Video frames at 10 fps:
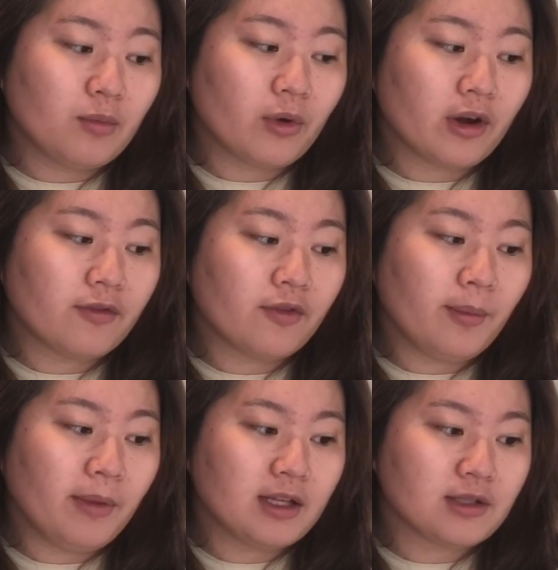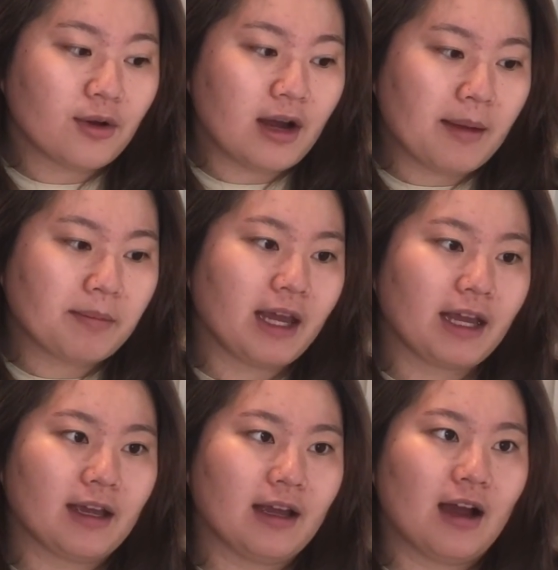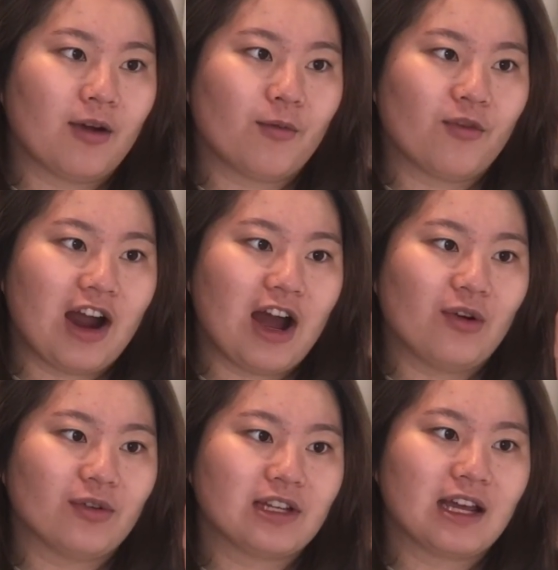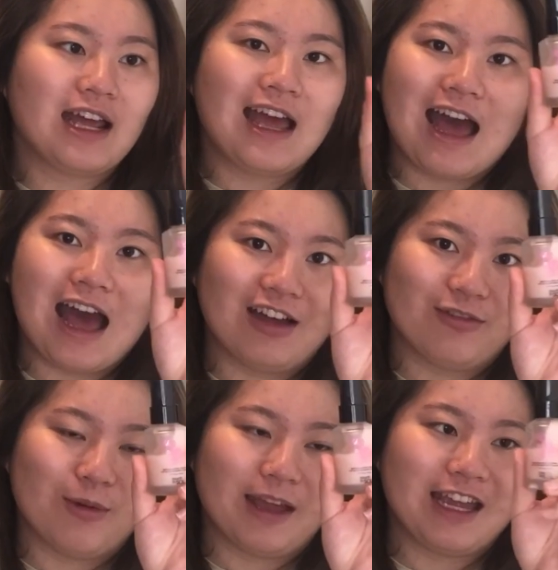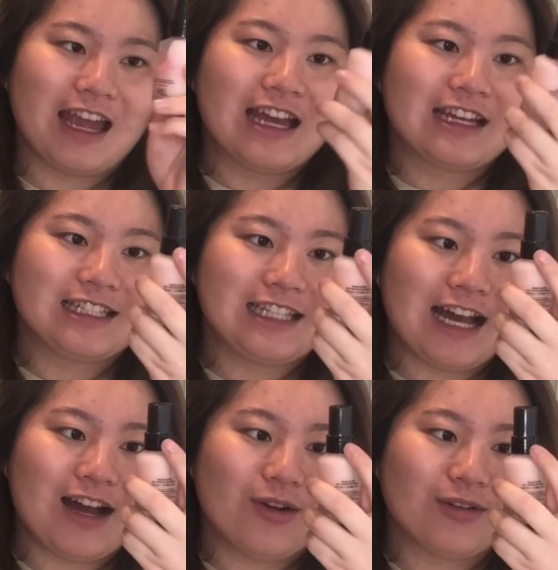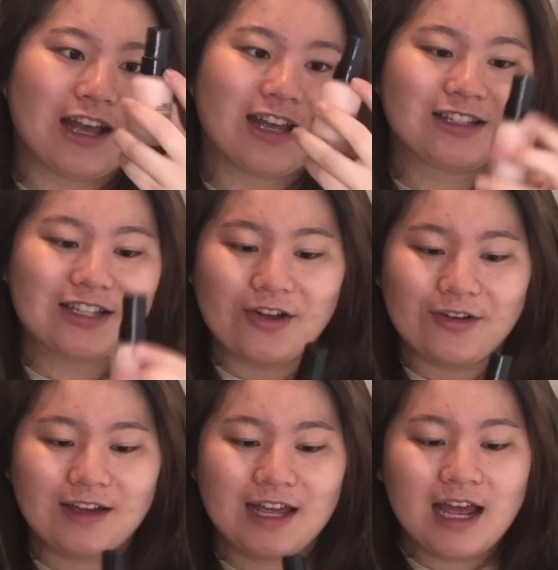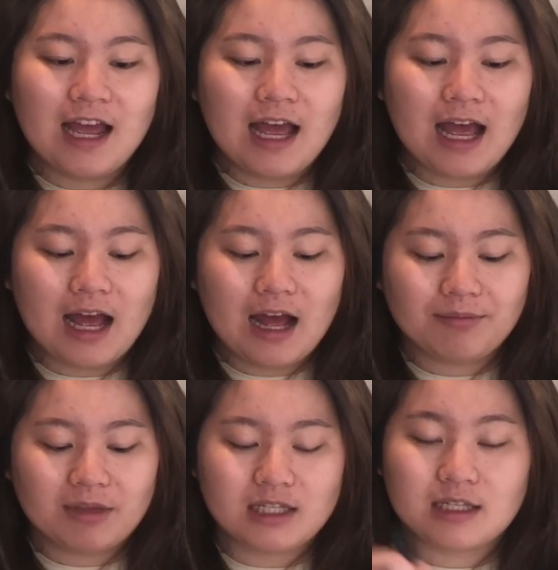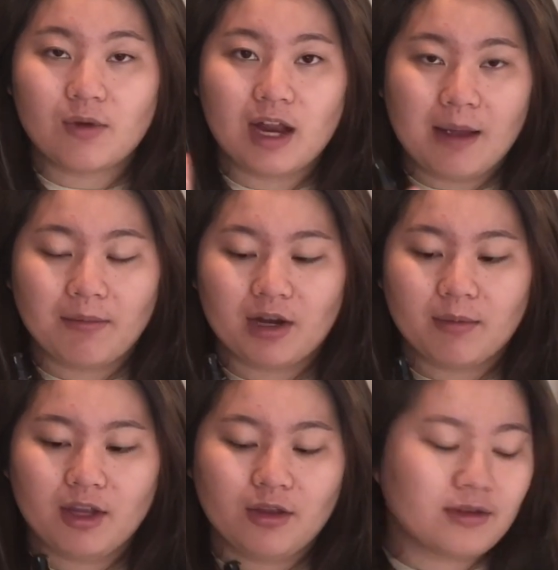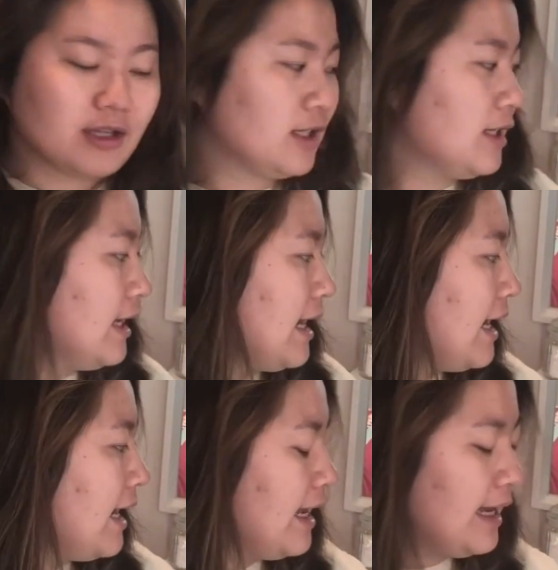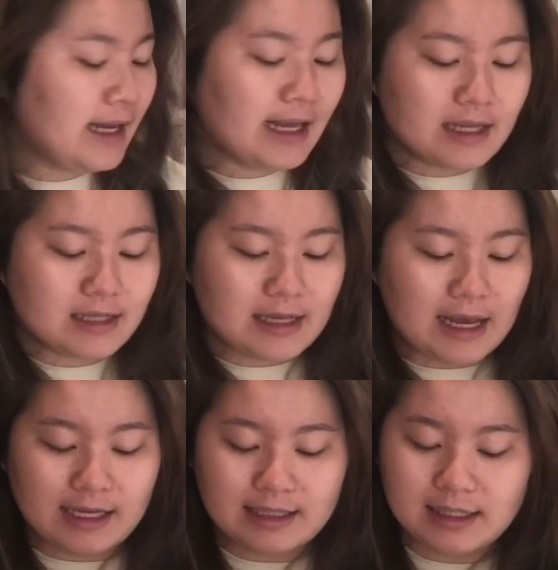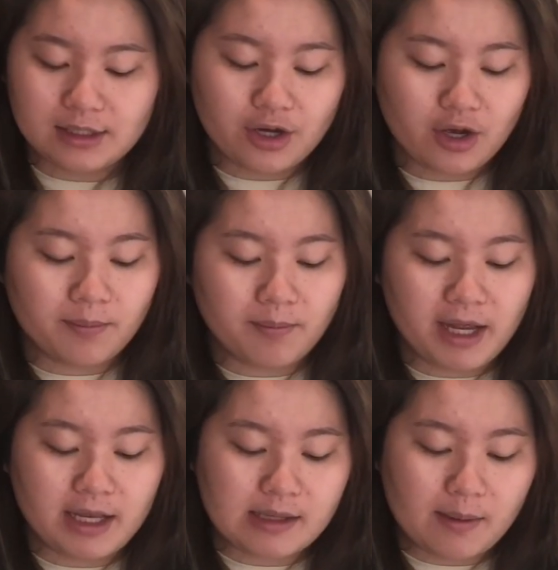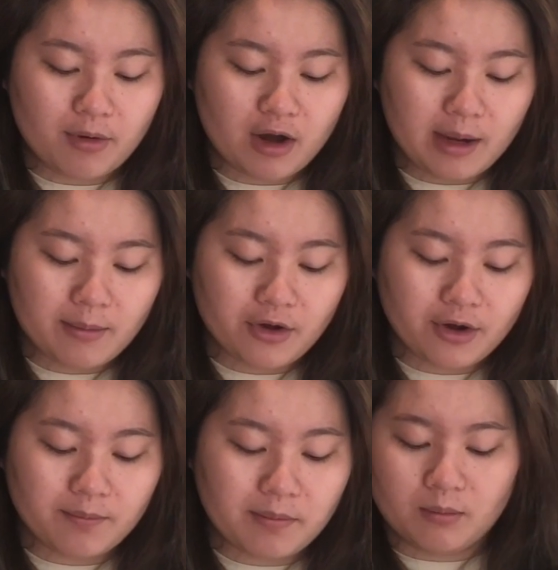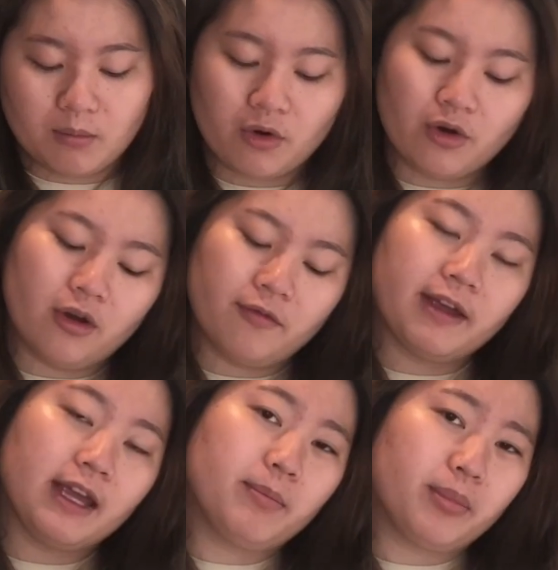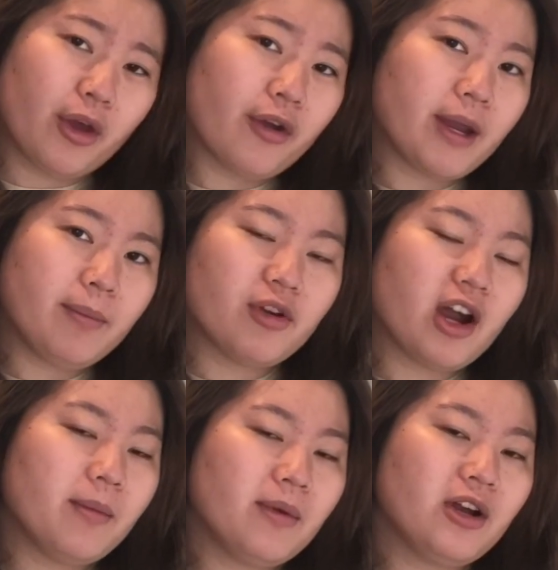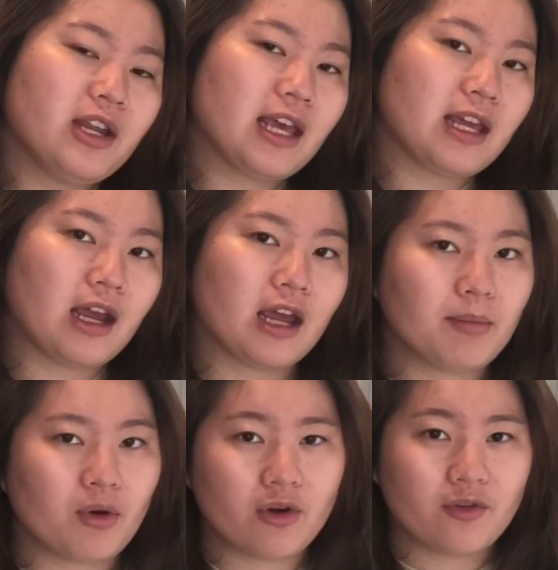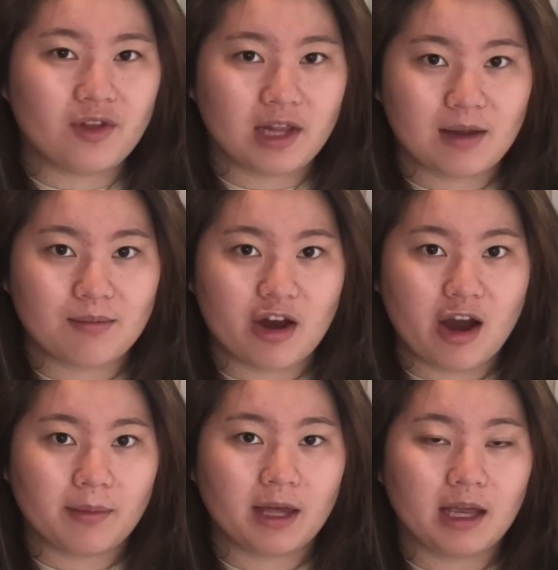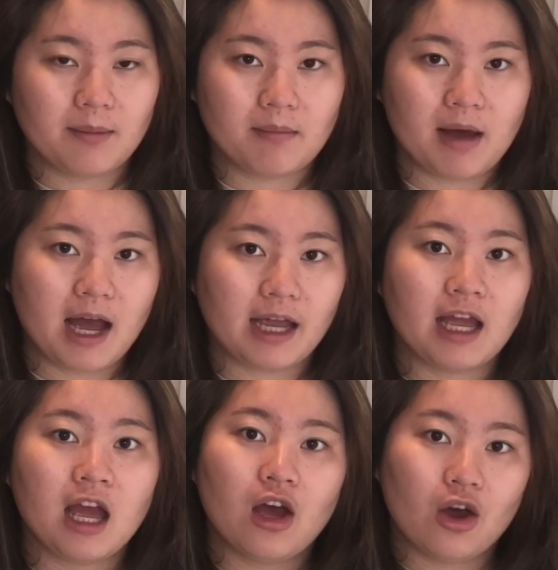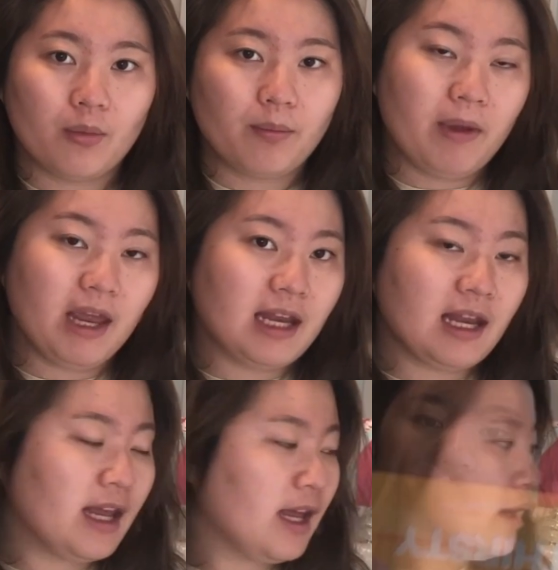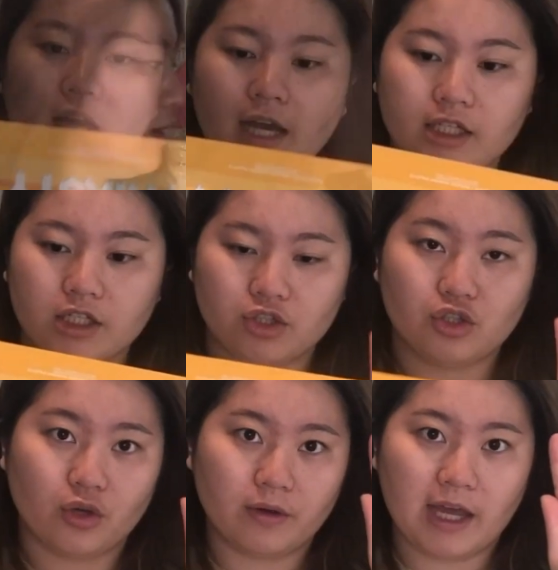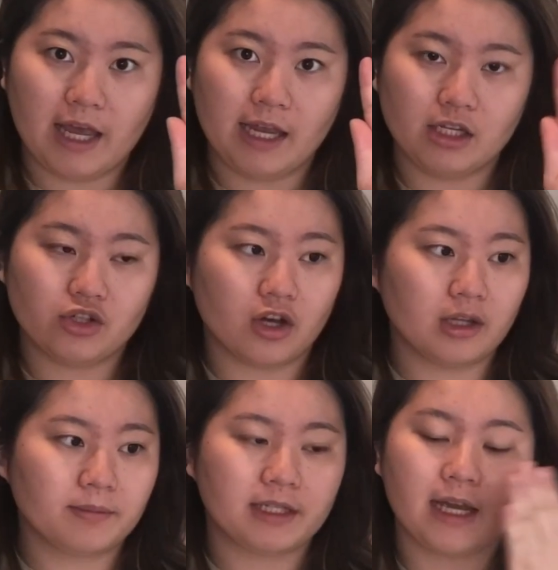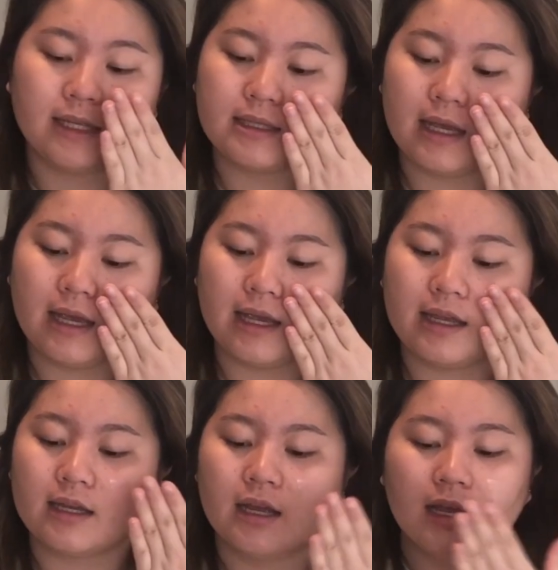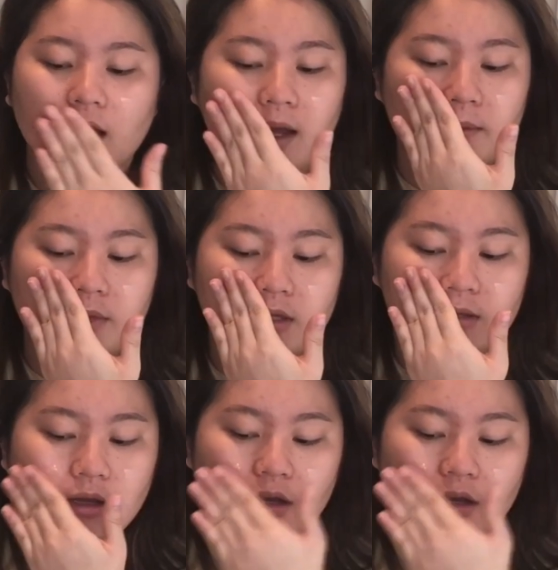did work for me, so I'm like around halfway down. So this is what I'm gonna be using today. It is a silicone based primer, more of a blurring primer than a pore filling primer in my opinion. I just took a dollop size and I'm just